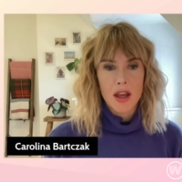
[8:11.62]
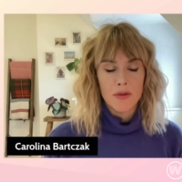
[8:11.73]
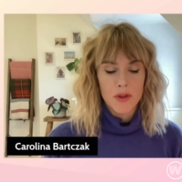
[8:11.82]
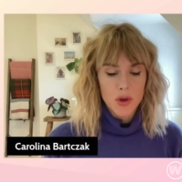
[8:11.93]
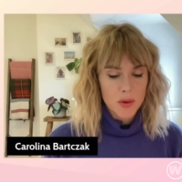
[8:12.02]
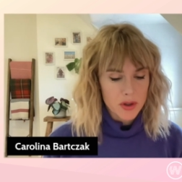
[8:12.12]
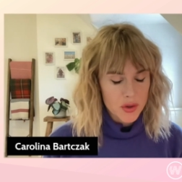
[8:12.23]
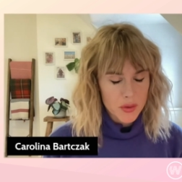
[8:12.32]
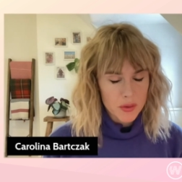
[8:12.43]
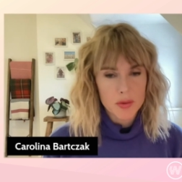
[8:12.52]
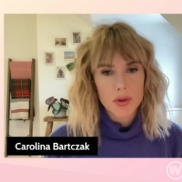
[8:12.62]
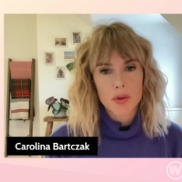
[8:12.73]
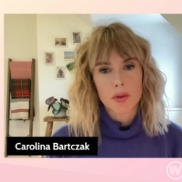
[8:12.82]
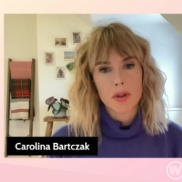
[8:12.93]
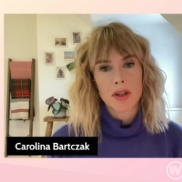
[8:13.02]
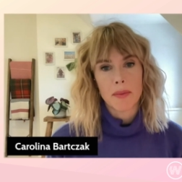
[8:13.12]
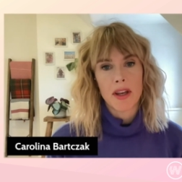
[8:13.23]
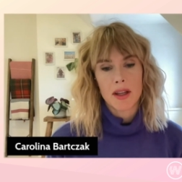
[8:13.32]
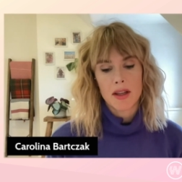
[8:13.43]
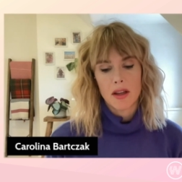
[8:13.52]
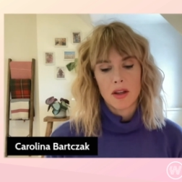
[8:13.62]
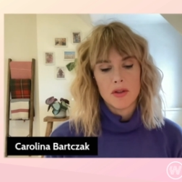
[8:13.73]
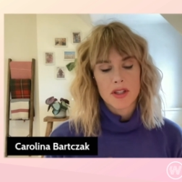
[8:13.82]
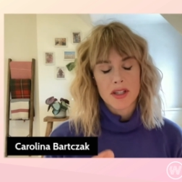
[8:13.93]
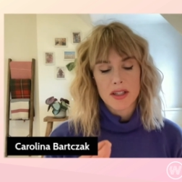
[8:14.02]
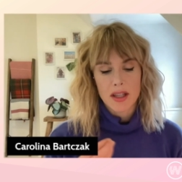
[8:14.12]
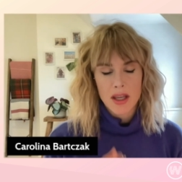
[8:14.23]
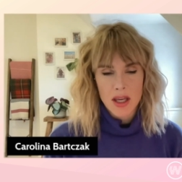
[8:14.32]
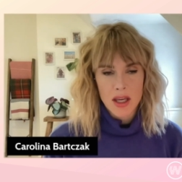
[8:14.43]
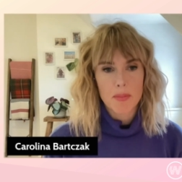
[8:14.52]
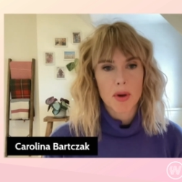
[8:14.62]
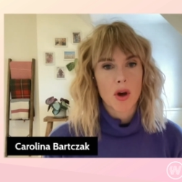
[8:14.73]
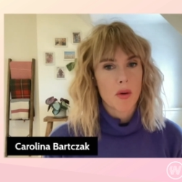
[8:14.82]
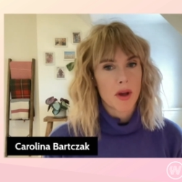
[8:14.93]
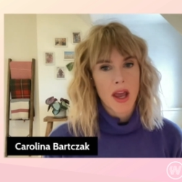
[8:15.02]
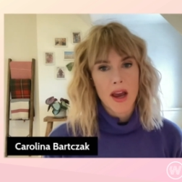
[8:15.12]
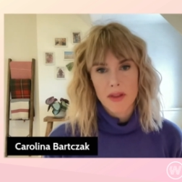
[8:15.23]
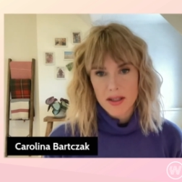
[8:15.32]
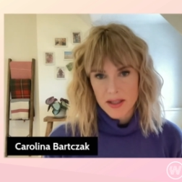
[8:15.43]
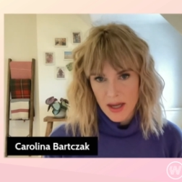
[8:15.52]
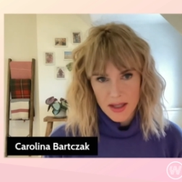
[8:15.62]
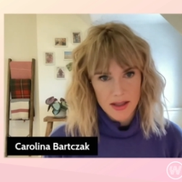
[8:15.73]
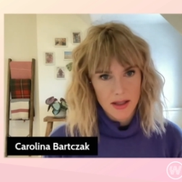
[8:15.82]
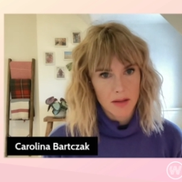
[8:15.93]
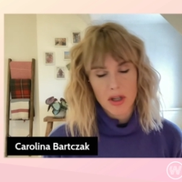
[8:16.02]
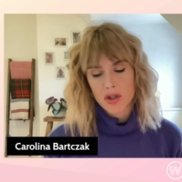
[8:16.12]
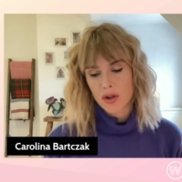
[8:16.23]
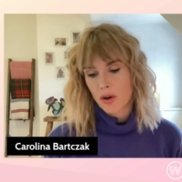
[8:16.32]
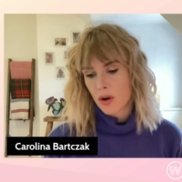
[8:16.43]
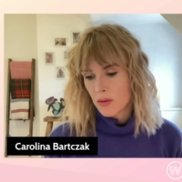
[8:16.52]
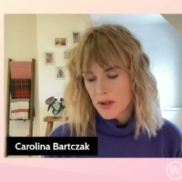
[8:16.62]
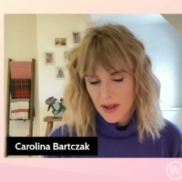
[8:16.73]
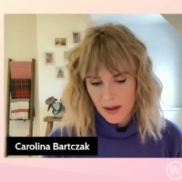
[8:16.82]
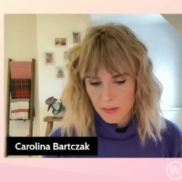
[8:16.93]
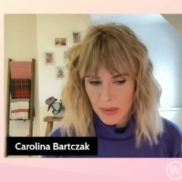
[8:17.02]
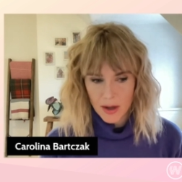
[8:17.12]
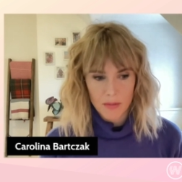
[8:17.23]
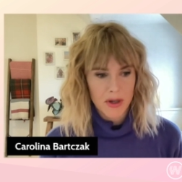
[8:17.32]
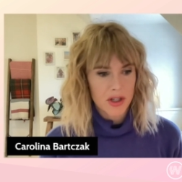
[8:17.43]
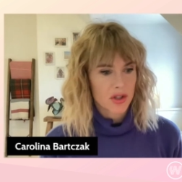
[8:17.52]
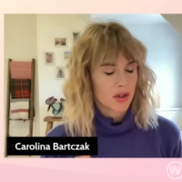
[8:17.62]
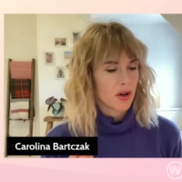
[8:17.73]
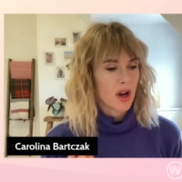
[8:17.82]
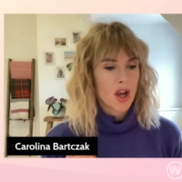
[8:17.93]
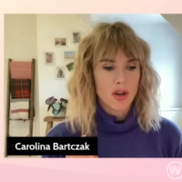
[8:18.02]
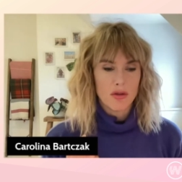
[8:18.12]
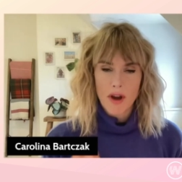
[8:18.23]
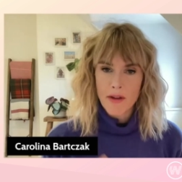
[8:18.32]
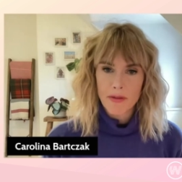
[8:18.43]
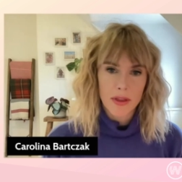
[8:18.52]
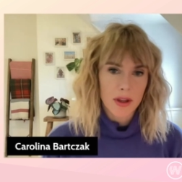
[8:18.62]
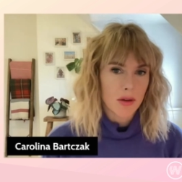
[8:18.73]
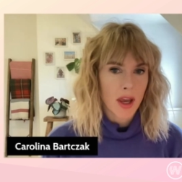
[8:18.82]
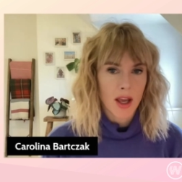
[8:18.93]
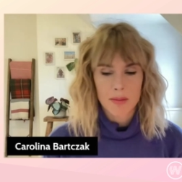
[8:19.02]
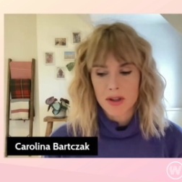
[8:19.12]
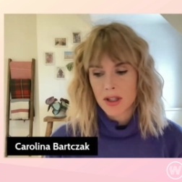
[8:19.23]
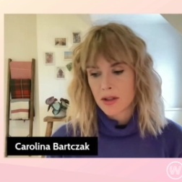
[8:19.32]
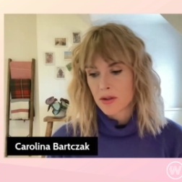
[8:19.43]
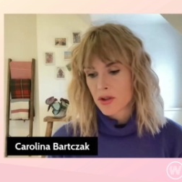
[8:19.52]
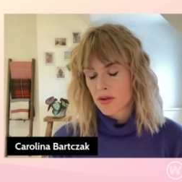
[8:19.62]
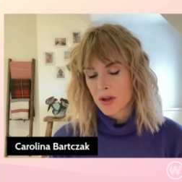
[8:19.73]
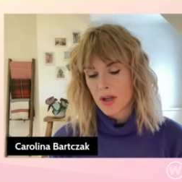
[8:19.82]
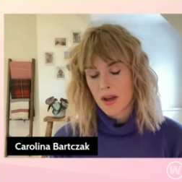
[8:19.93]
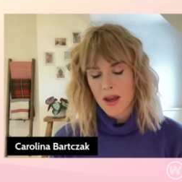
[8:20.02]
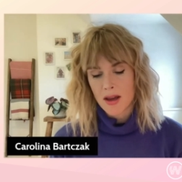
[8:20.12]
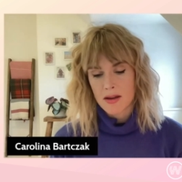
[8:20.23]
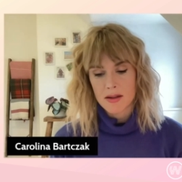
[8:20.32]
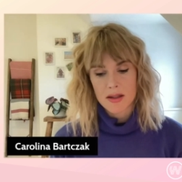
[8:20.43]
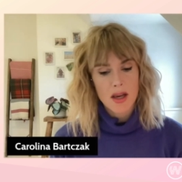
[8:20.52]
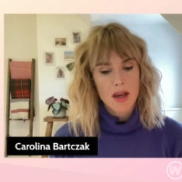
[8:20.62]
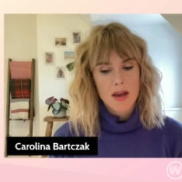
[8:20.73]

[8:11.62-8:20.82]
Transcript: if you are truly truly committed you just need to keep going have that tenacity make sure you're always getting better make sure you know everything you can about the industry and